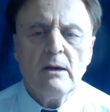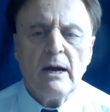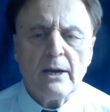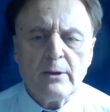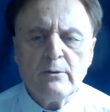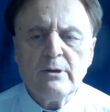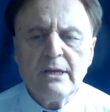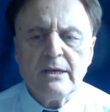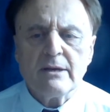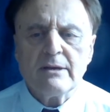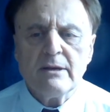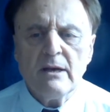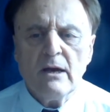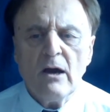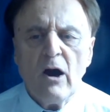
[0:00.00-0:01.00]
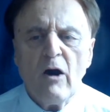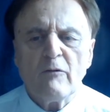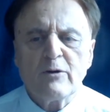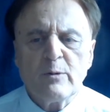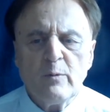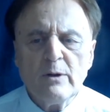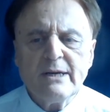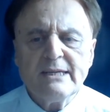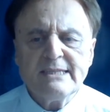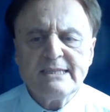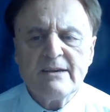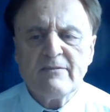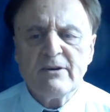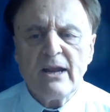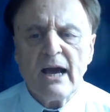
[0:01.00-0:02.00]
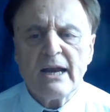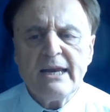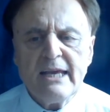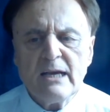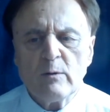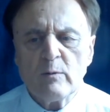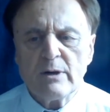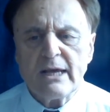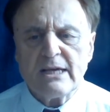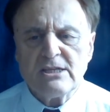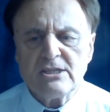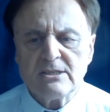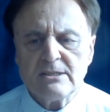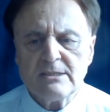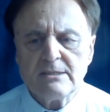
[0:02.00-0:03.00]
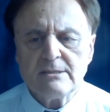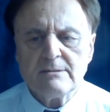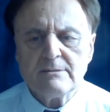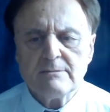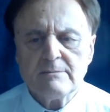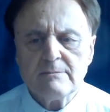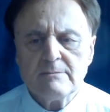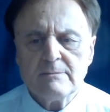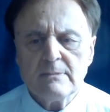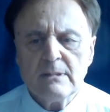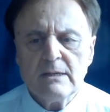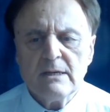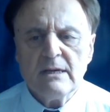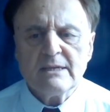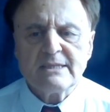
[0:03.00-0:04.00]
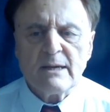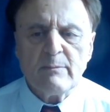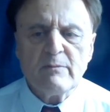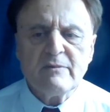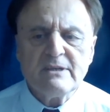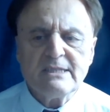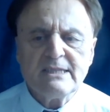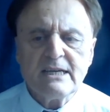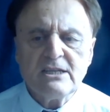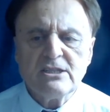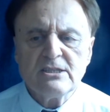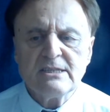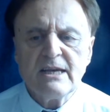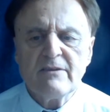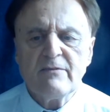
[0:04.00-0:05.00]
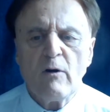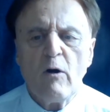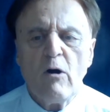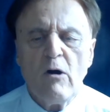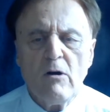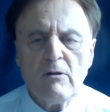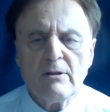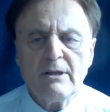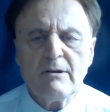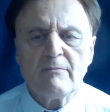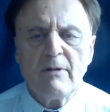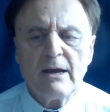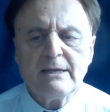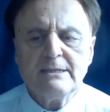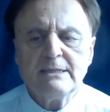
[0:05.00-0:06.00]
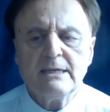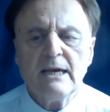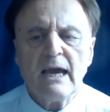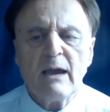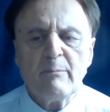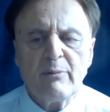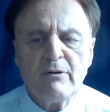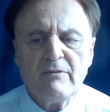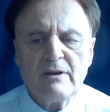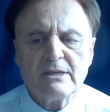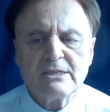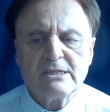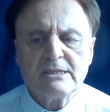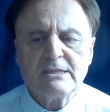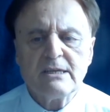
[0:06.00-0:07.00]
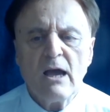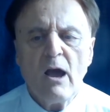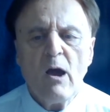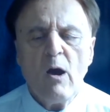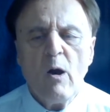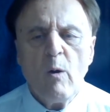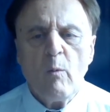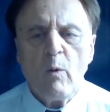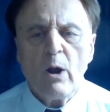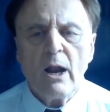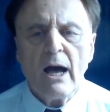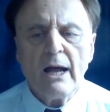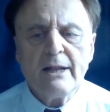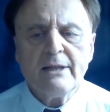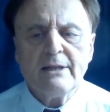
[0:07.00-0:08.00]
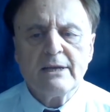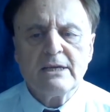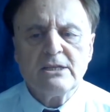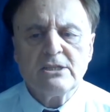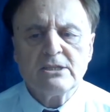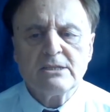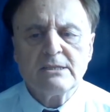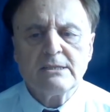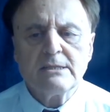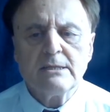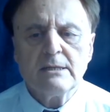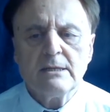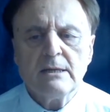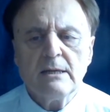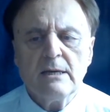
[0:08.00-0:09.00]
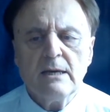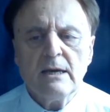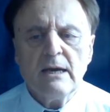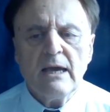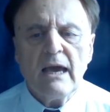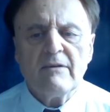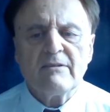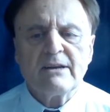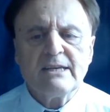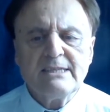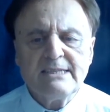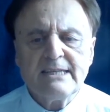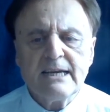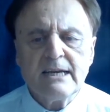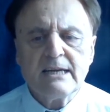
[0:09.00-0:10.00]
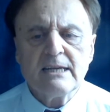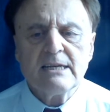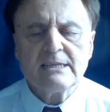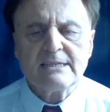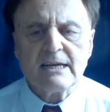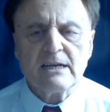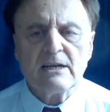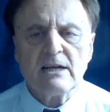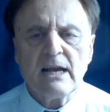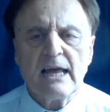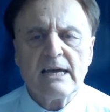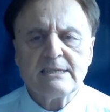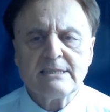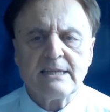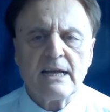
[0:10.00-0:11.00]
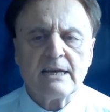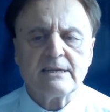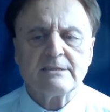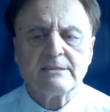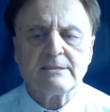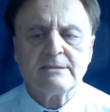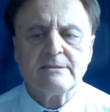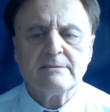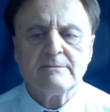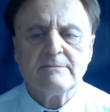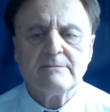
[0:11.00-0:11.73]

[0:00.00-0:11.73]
A union of 27 unequal nations. Some of these nations have all their rights and privileges, while other nations have a distinct second-class status.